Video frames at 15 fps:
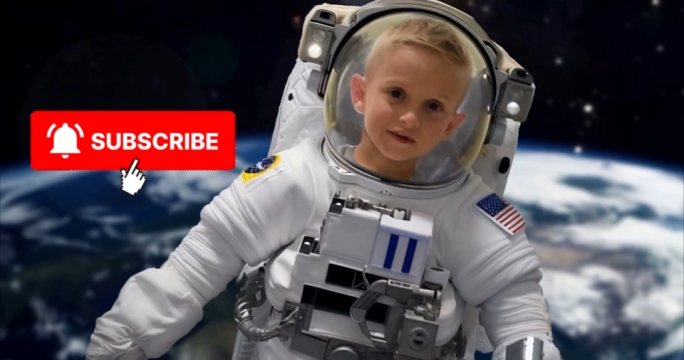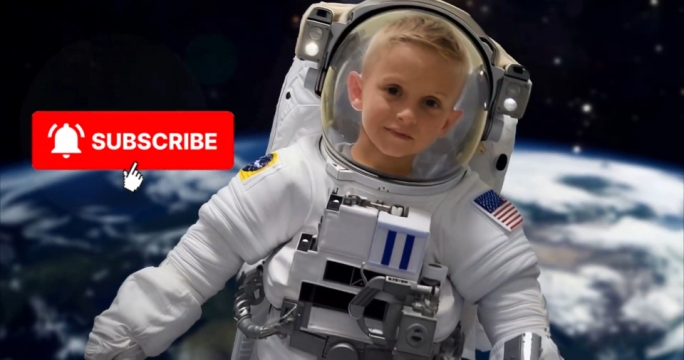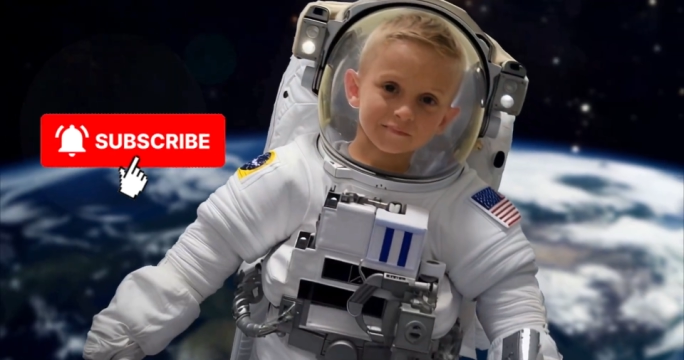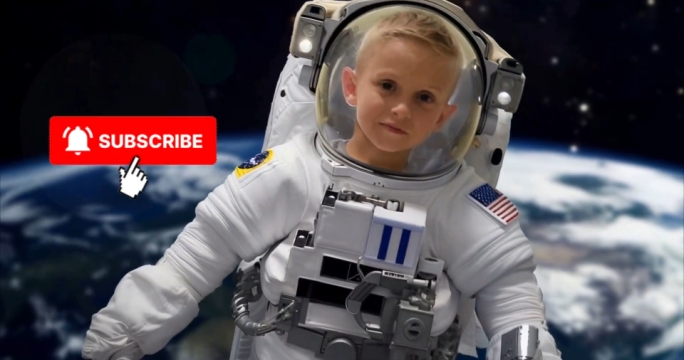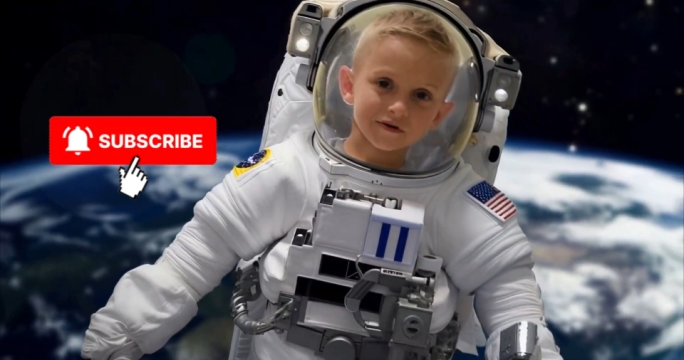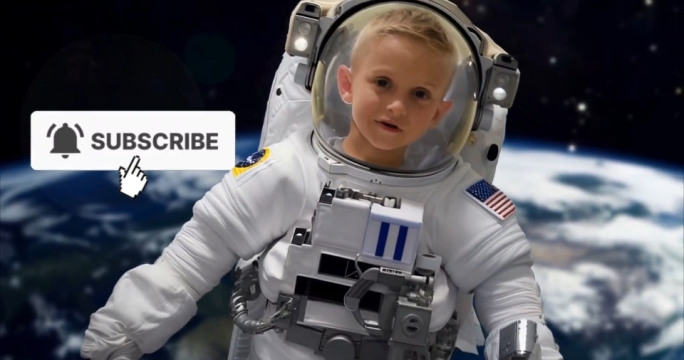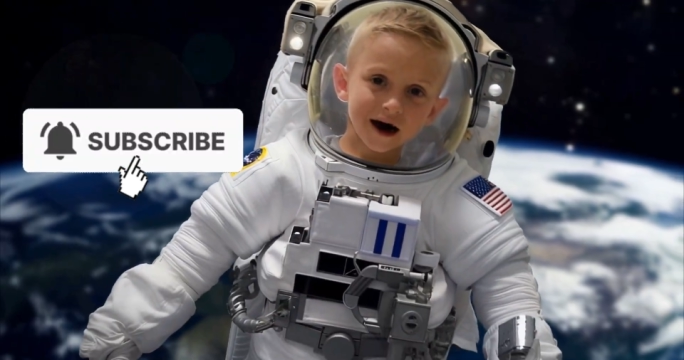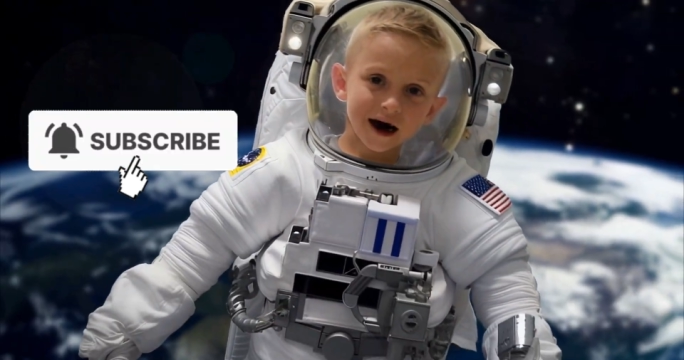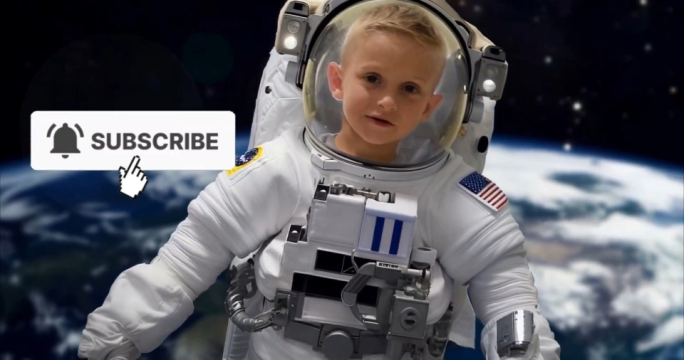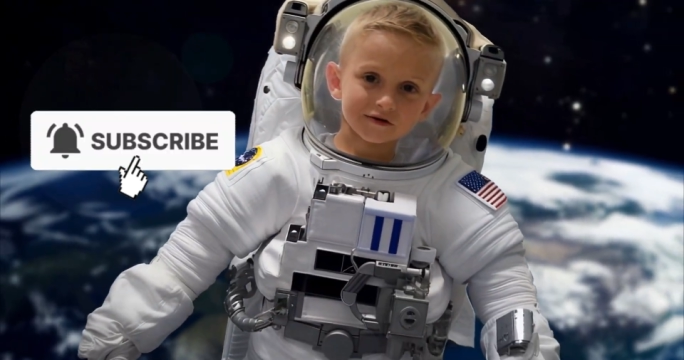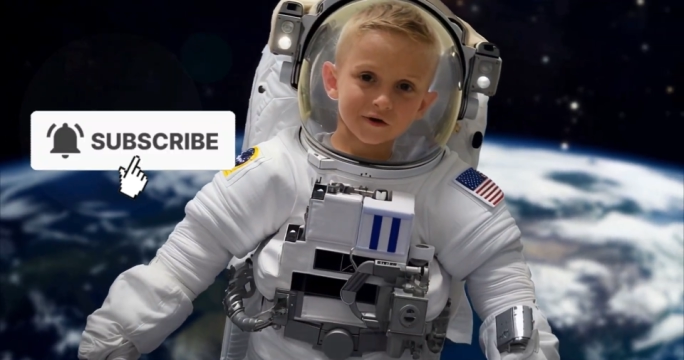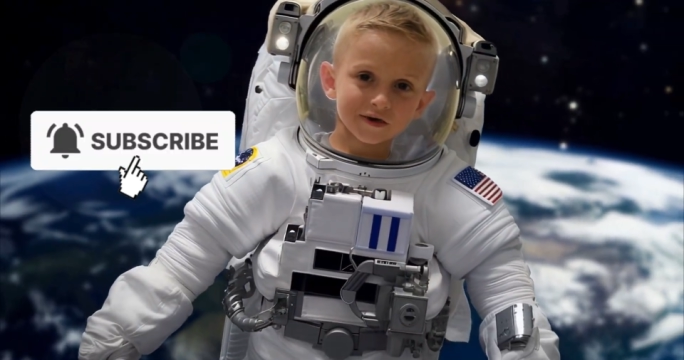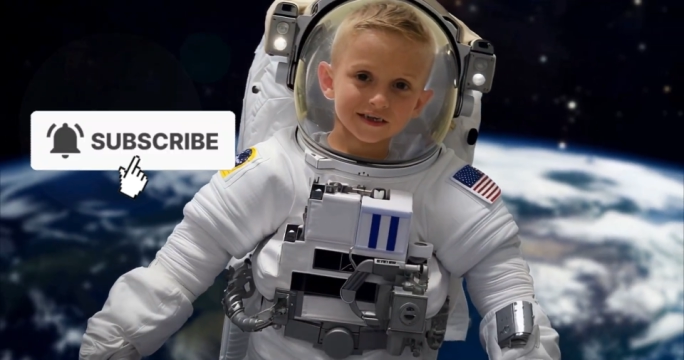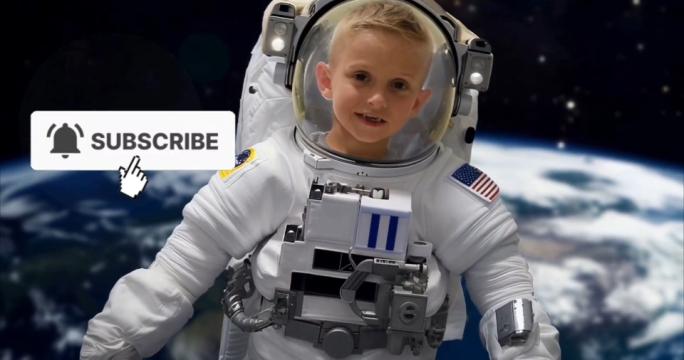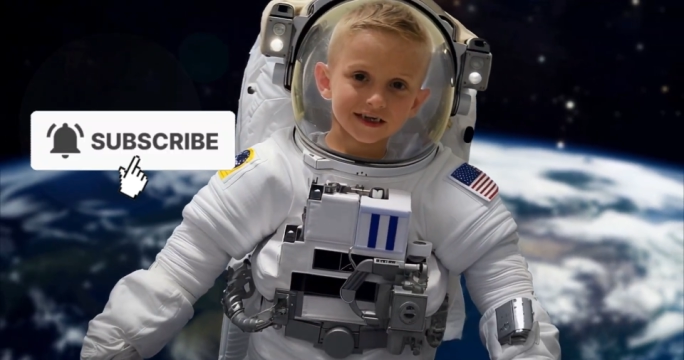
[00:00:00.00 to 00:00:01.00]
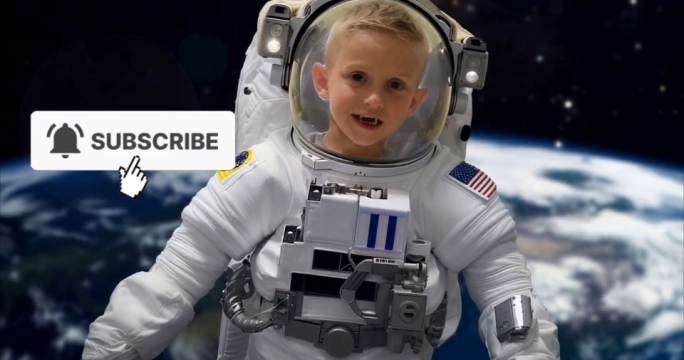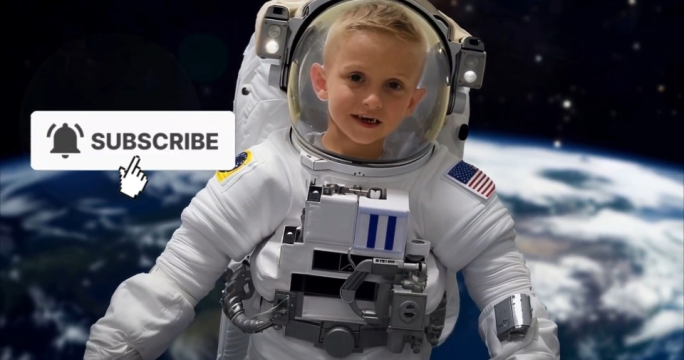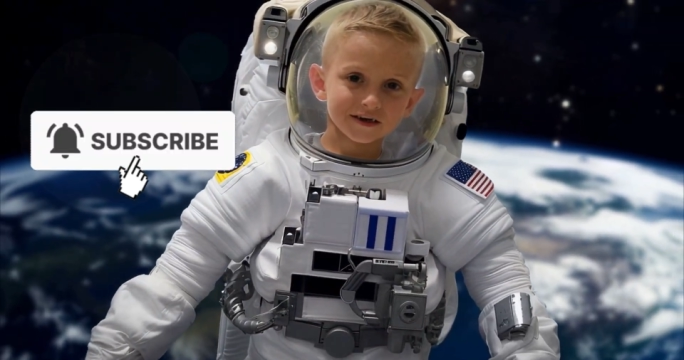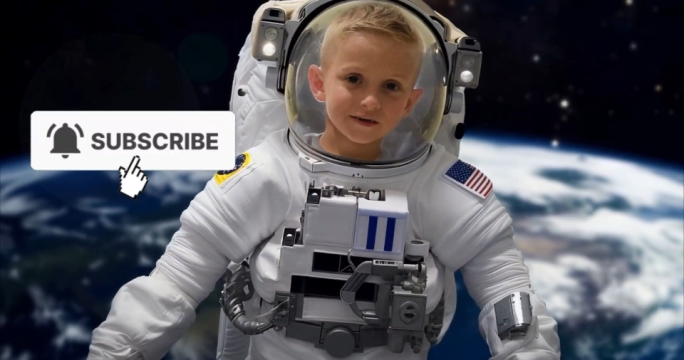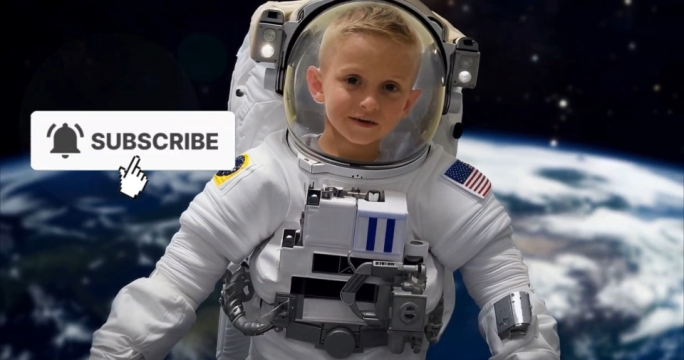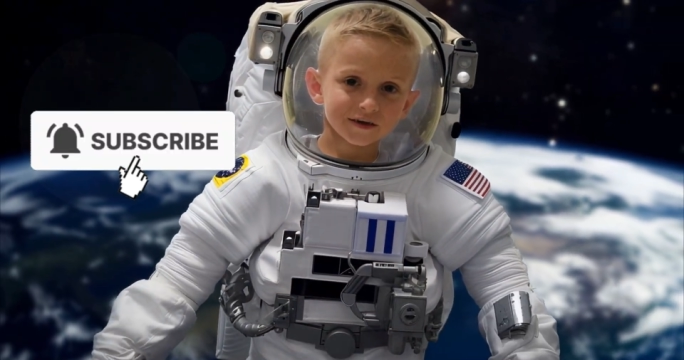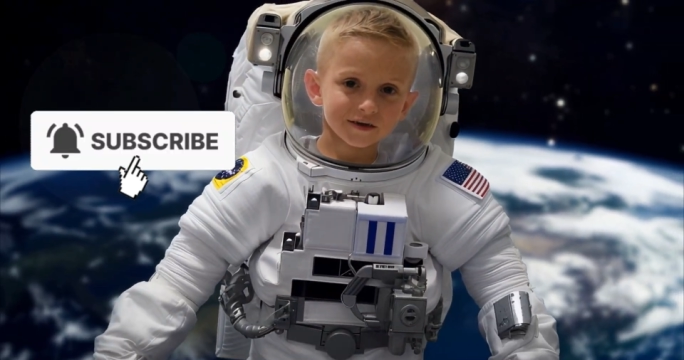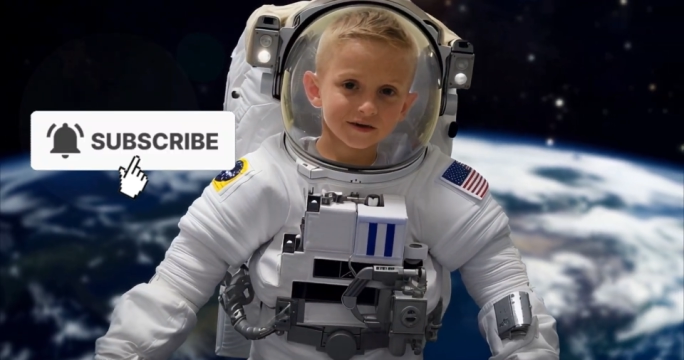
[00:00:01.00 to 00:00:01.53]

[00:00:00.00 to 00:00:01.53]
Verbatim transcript: to subscribe to our channel